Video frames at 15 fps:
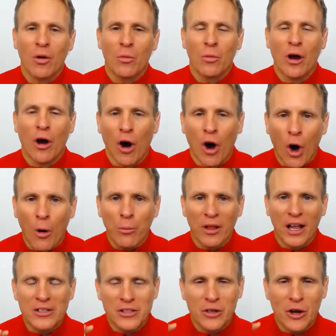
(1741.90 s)
we're all
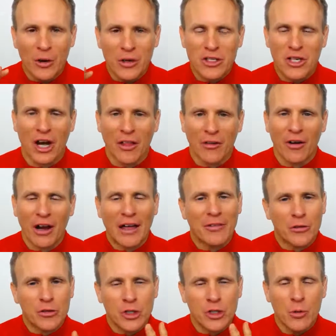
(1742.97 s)
blessed to know each other. And
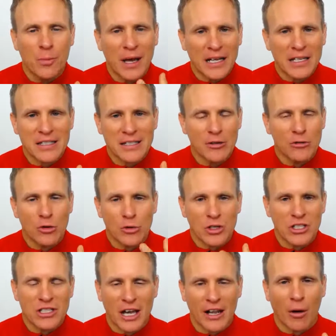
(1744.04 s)
the 2 biggest things you
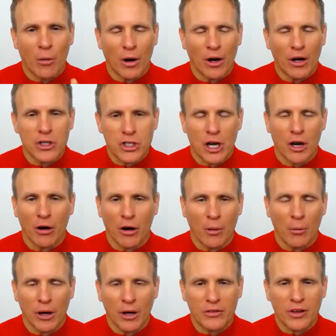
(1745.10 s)
just said, I want to share, I
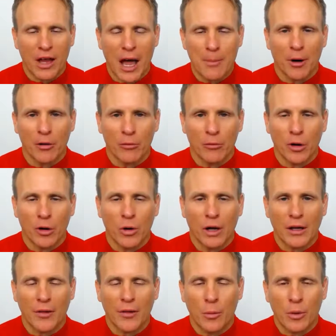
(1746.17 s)
want to tap on real quick,
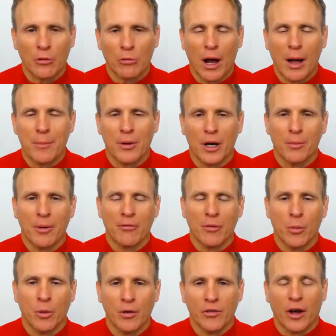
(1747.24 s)
and then we can wrap it up,
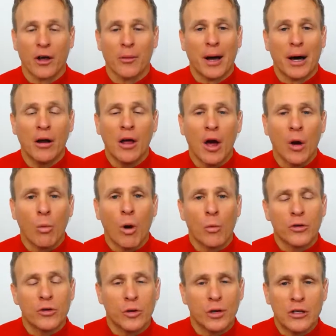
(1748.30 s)
everyone, and talk about what we're
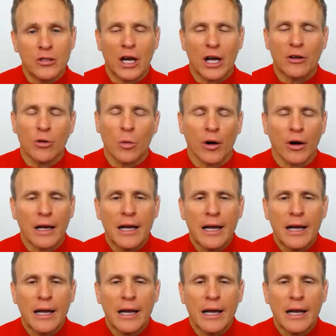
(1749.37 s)
doing in January.